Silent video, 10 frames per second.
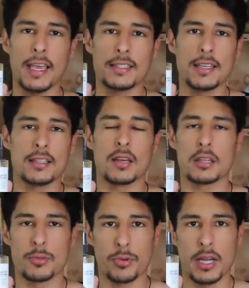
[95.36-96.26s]
a sea
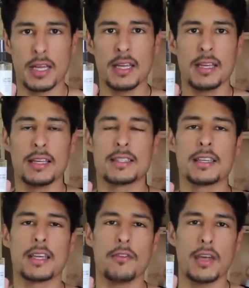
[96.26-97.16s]
salt spray. It's
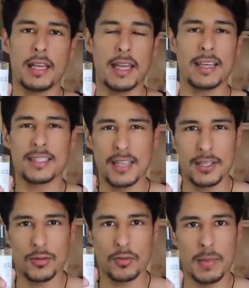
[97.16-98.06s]
gonna give you that nice
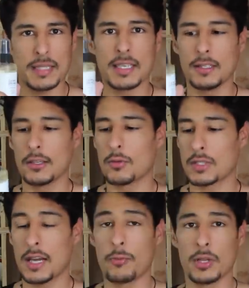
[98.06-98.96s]
tussled messy look
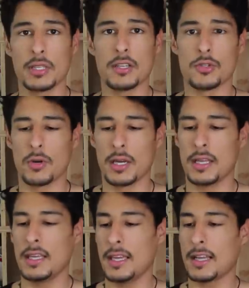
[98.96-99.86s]
which I really
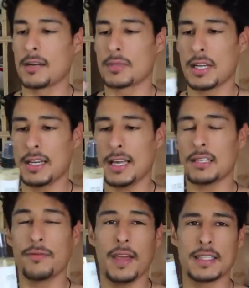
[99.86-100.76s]
enjoy. It comes in a
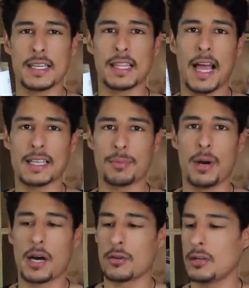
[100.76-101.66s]
nice fancy glass
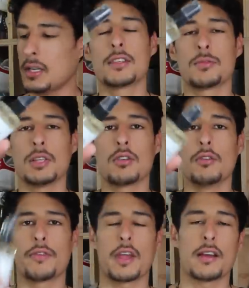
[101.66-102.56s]
bottle. This is really
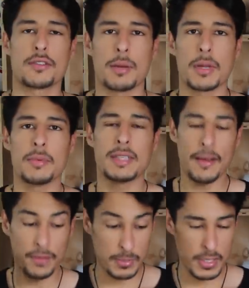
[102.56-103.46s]
cool for your hair so I'm gonna
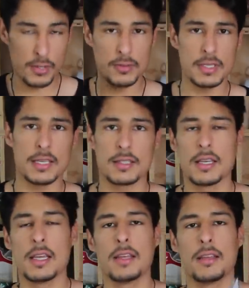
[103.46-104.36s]
definitely be using this
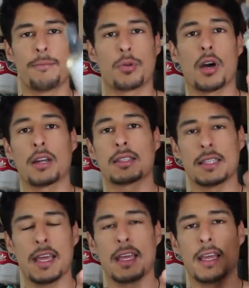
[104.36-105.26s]
product
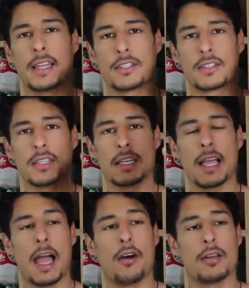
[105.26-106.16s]
today and just
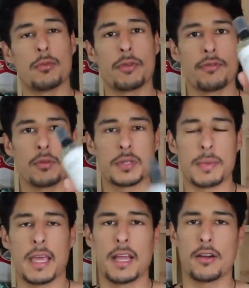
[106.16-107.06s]
seeing how it reforms
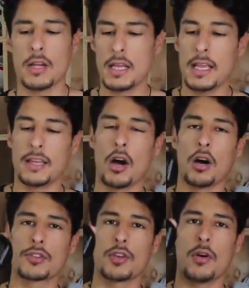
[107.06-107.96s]
my hair. And
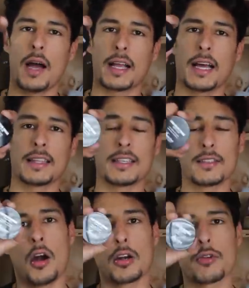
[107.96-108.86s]
also I got
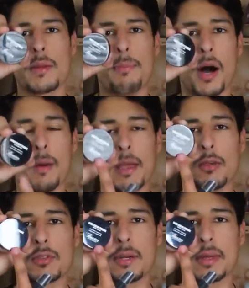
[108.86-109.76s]
this hard cream
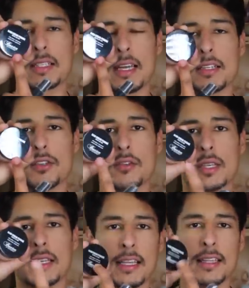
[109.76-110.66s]
pomade which I'm excited to
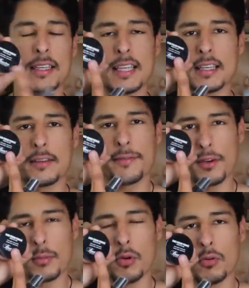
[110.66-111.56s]
use and, and this has a
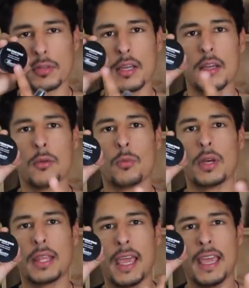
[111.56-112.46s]
firm hold
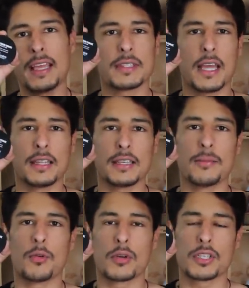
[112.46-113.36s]
with a slightly
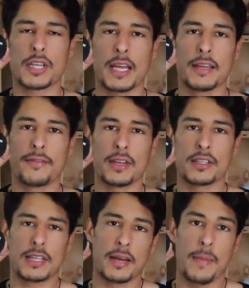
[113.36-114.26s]
more shiny
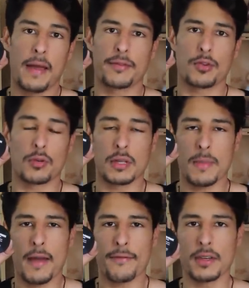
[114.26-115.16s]
finish, not a matte, totally matte